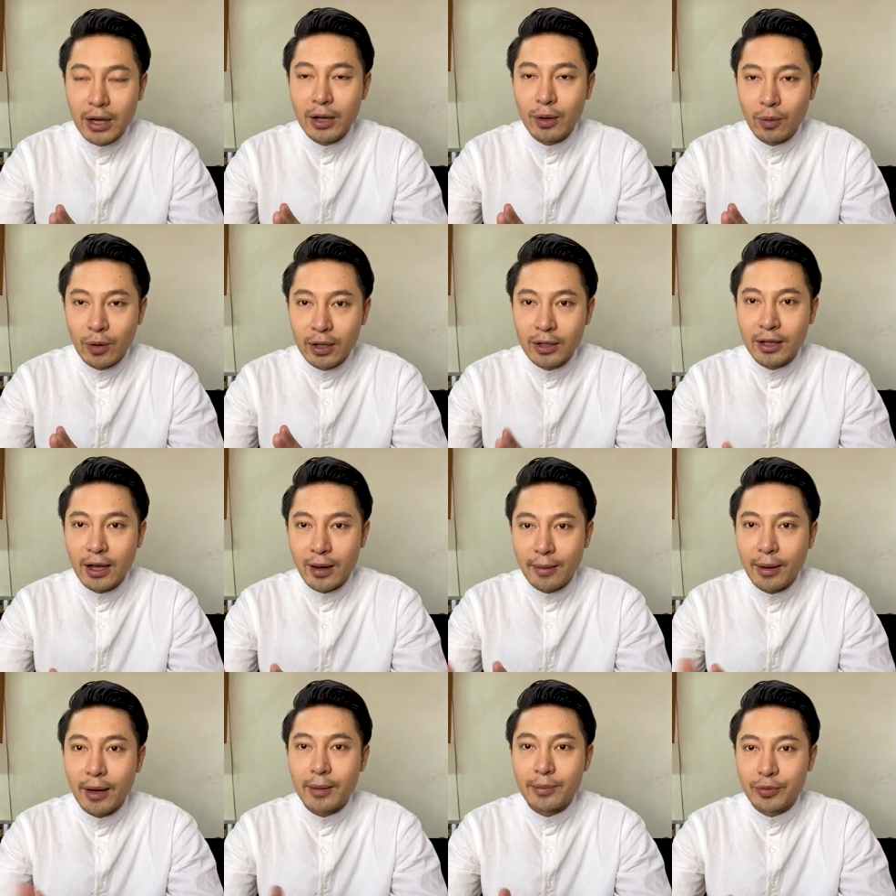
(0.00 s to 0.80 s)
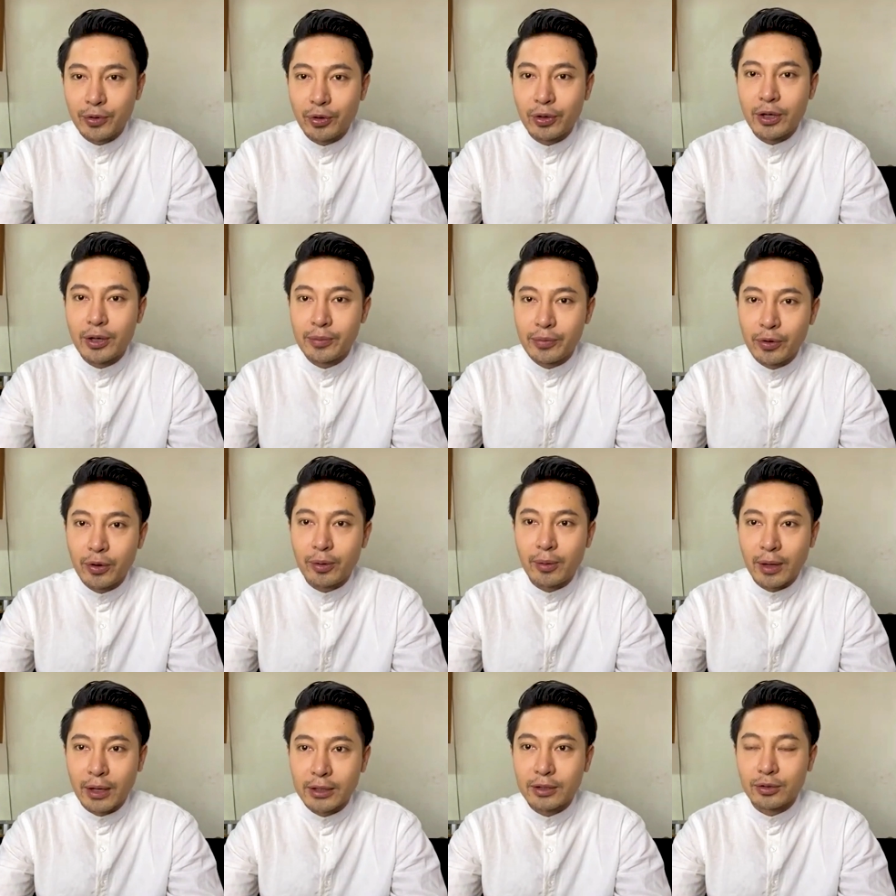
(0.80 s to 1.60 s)
and one dab, your
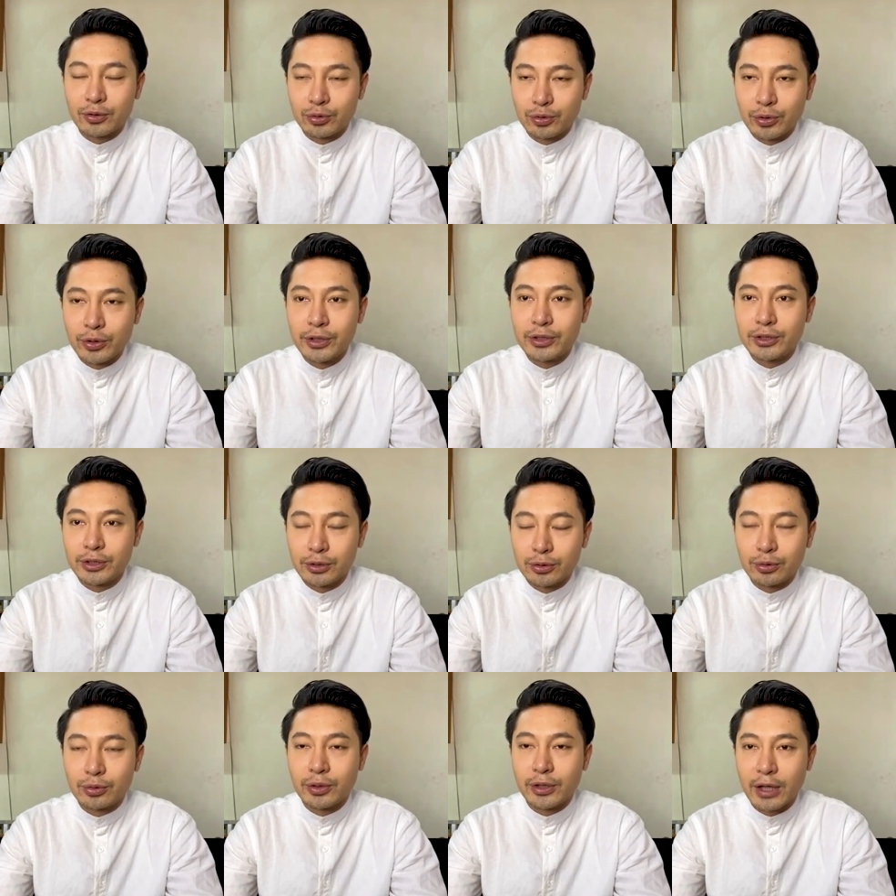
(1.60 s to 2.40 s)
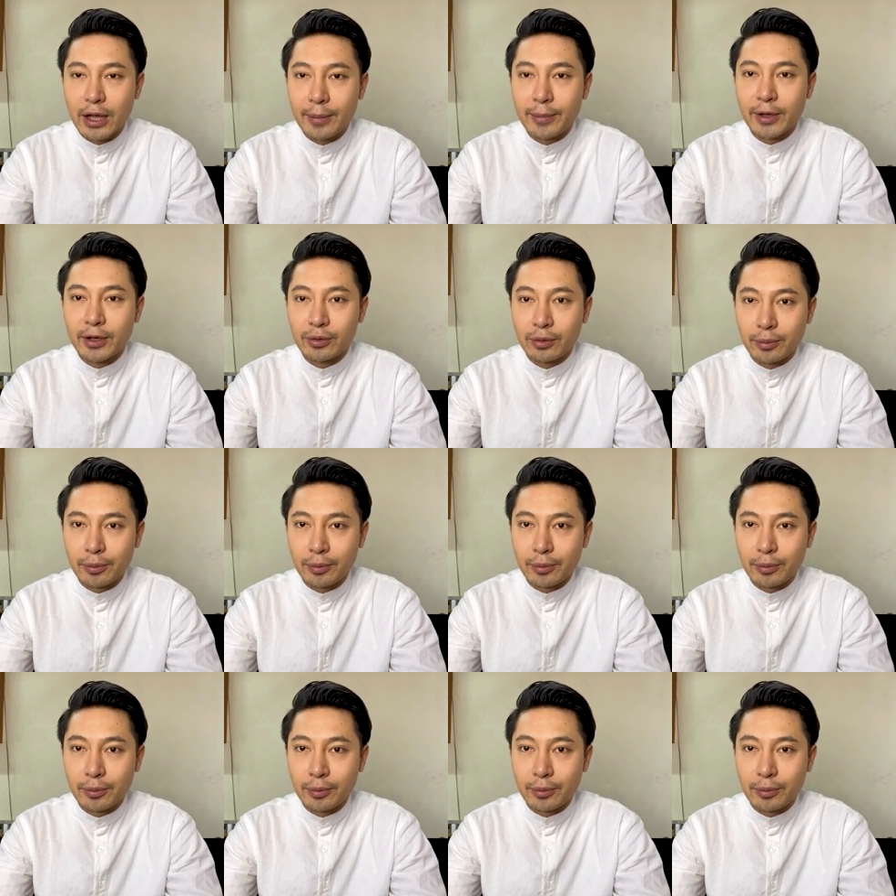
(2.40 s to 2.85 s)
labio, I do you when you're better.